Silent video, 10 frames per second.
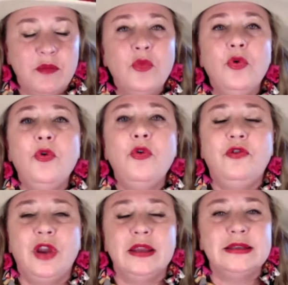
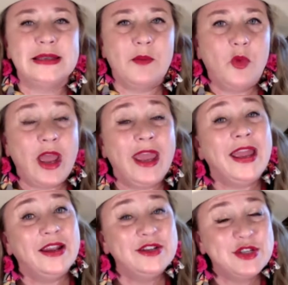moved in some way
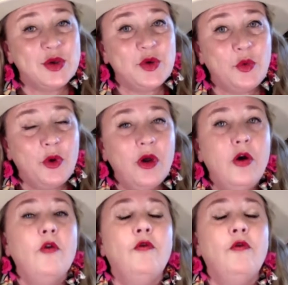into